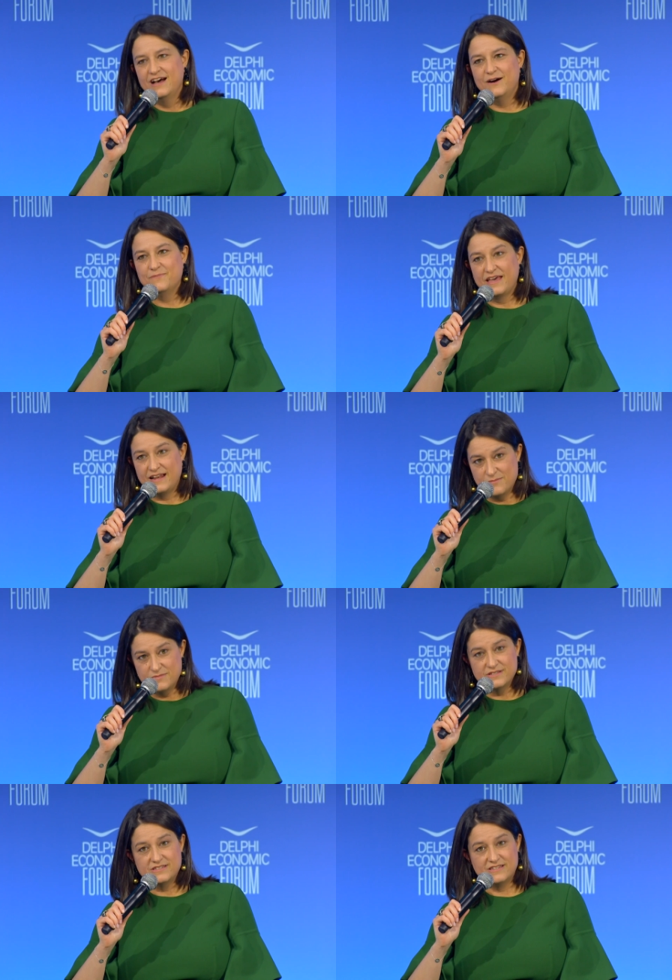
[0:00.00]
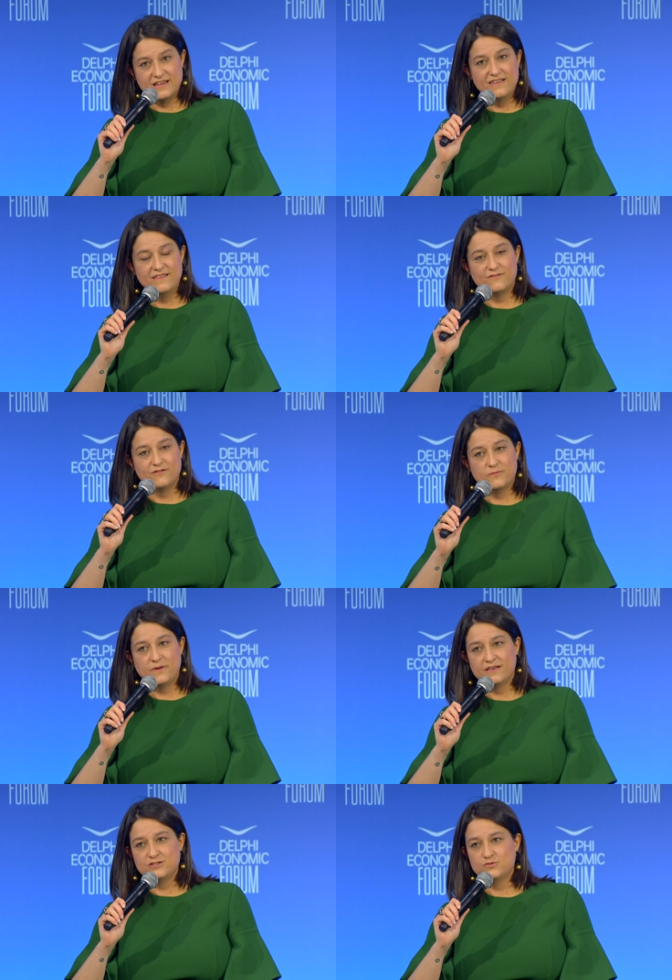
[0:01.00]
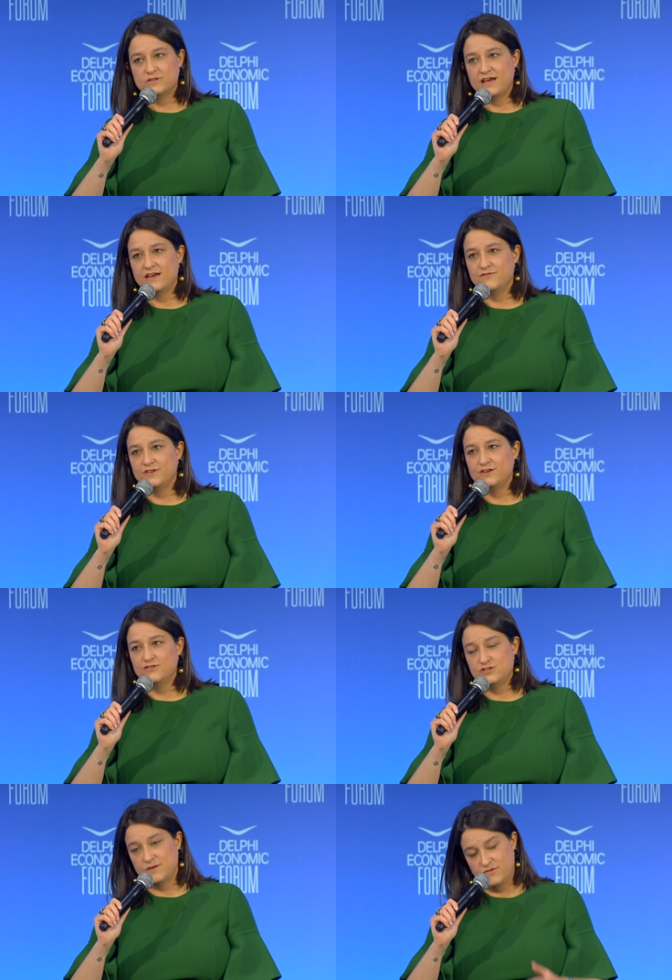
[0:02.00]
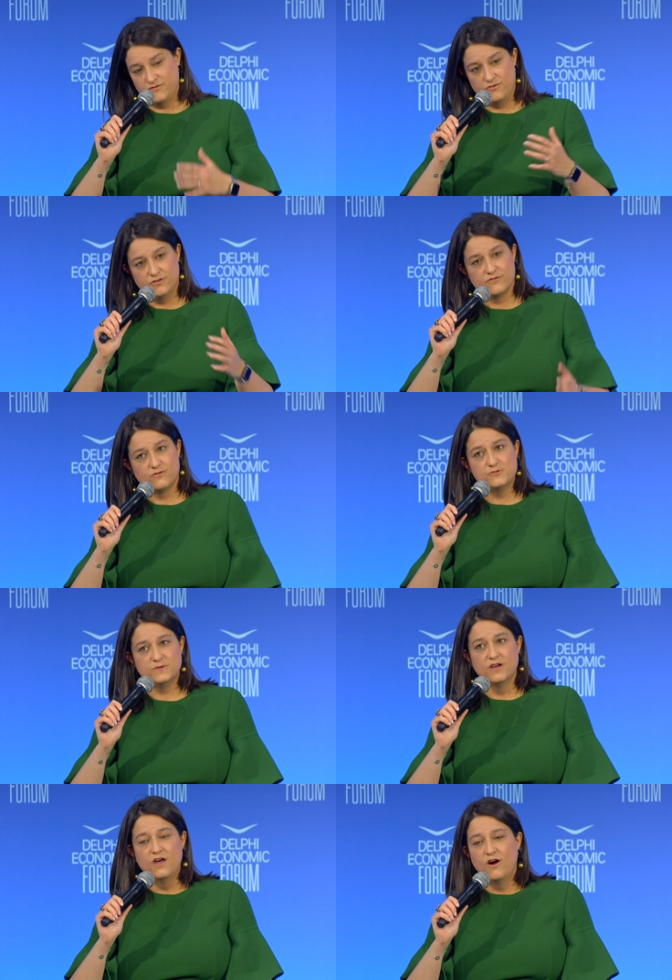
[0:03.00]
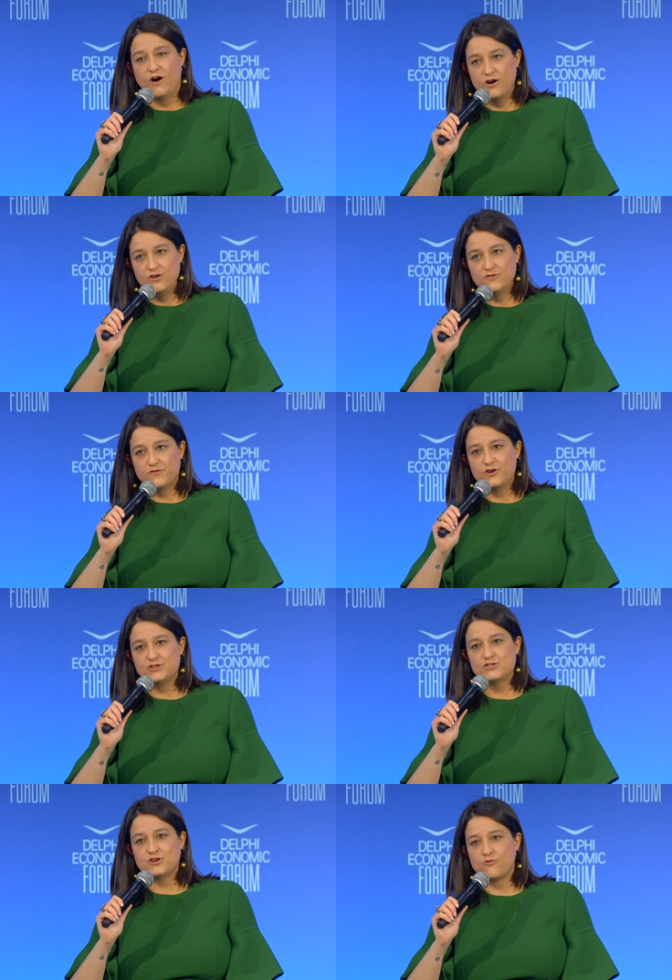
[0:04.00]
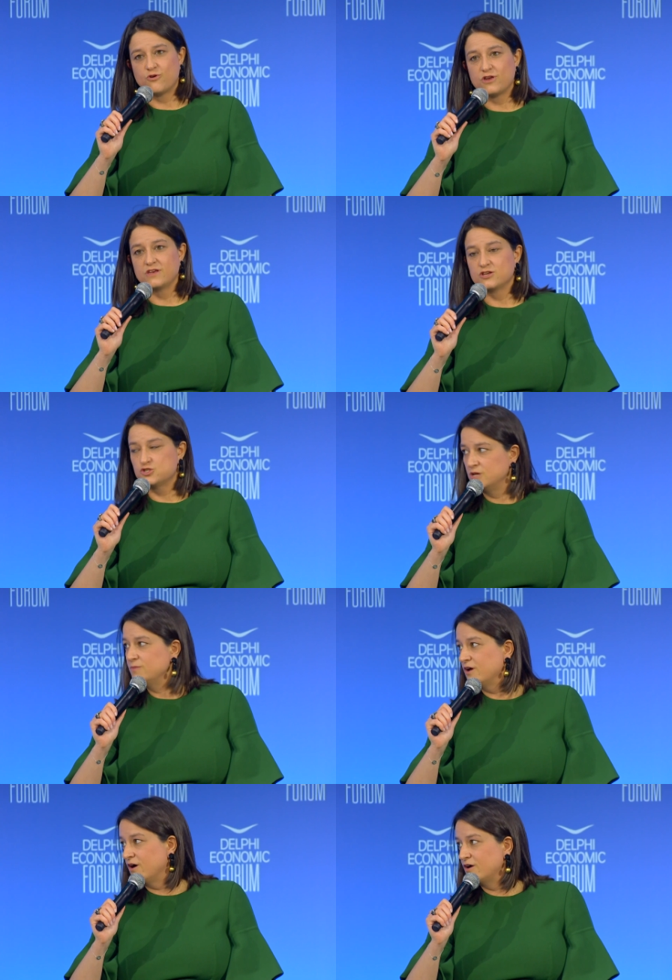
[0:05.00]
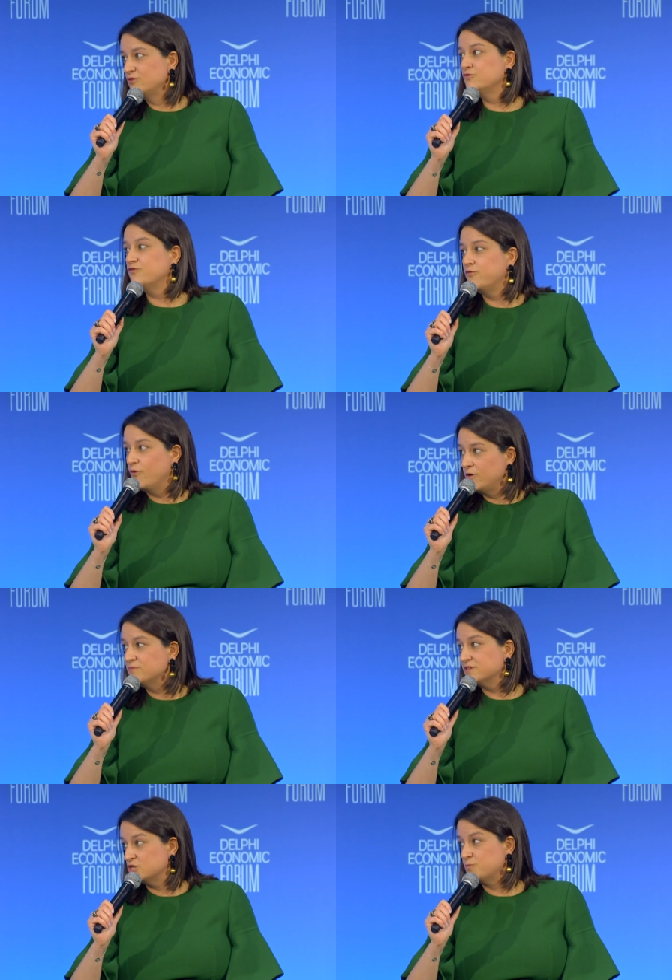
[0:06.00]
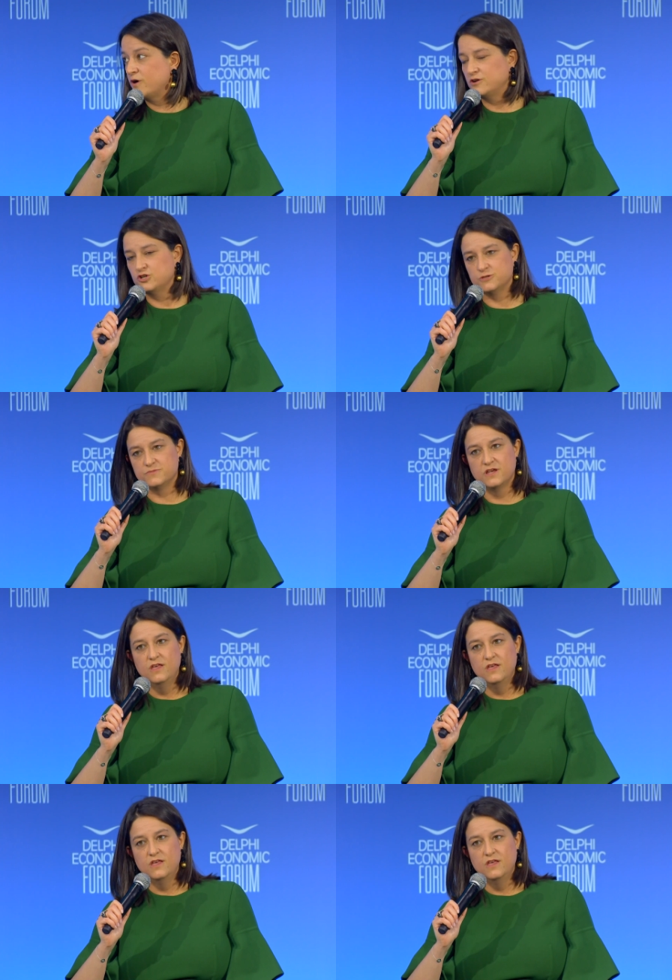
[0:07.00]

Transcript: Um, and I must say that for the past two and a half years and before, of course, but our universities are working extremely hard to form such partnerships.